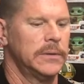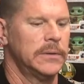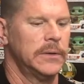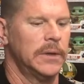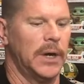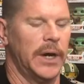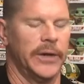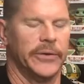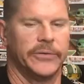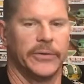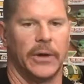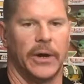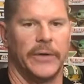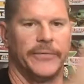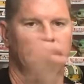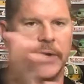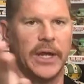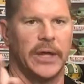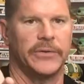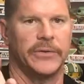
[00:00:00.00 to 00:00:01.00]
All right, so
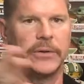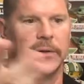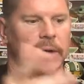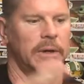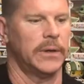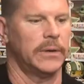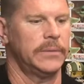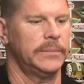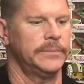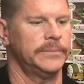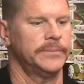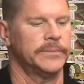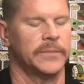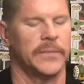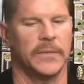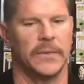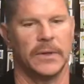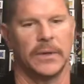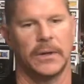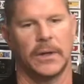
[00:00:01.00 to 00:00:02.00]
if you guys don't know,
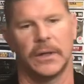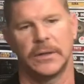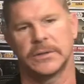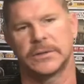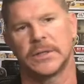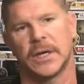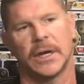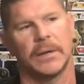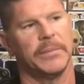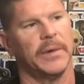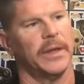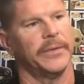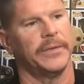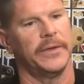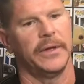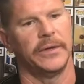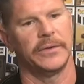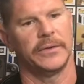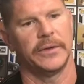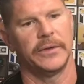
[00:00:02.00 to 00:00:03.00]
I'll just talk about
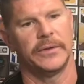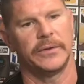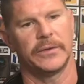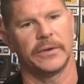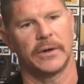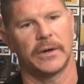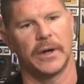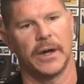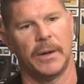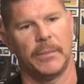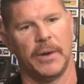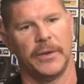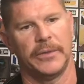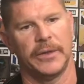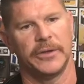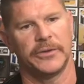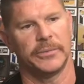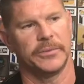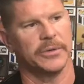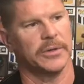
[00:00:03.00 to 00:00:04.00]
these. These are a
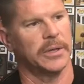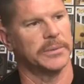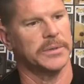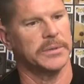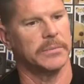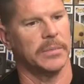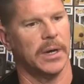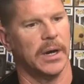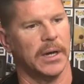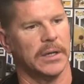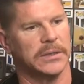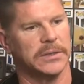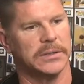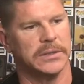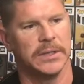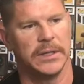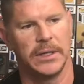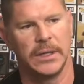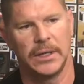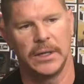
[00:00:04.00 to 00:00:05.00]
monthly subscription
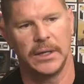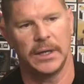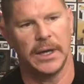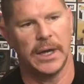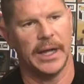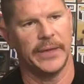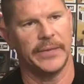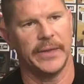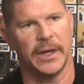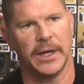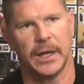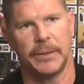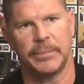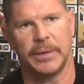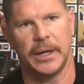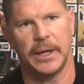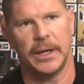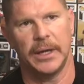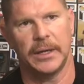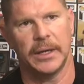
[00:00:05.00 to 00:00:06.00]
box. I think I
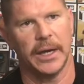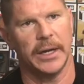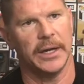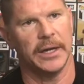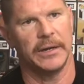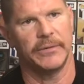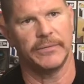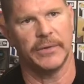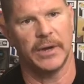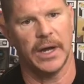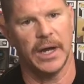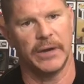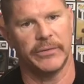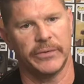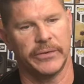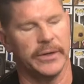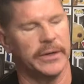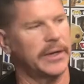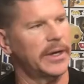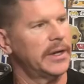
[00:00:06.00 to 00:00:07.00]
pay $9.95 or
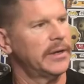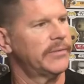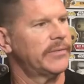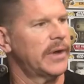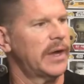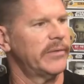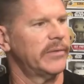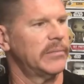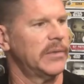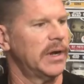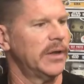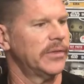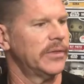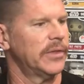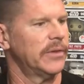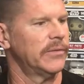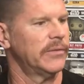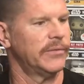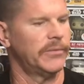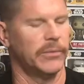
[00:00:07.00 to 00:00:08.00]
$10.95 a
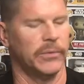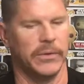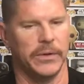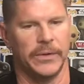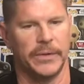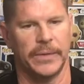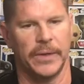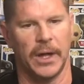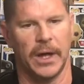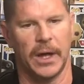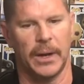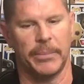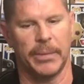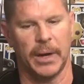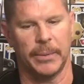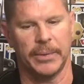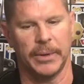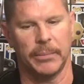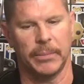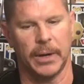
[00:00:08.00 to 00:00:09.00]
month with
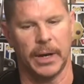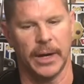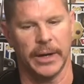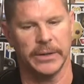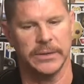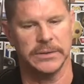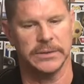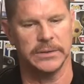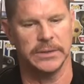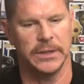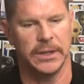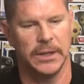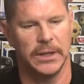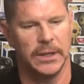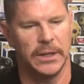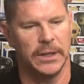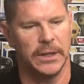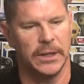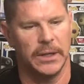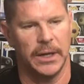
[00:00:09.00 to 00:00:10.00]
Pop in a Box,
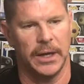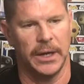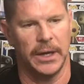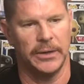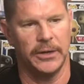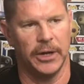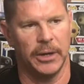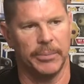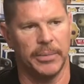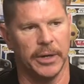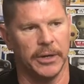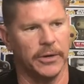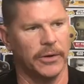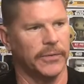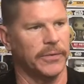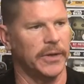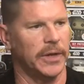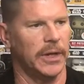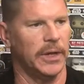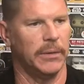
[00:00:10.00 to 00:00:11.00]
and you can pick your
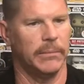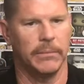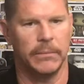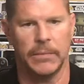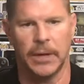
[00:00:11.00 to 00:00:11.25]
theme.